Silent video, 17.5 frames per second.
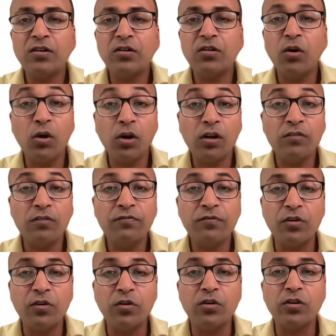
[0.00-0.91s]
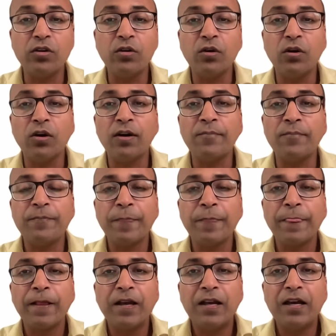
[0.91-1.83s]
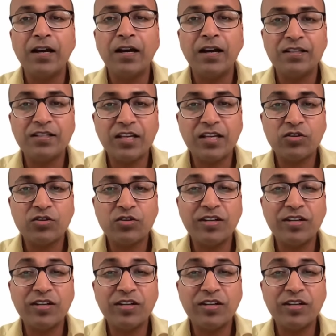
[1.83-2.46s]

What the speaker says: old food or just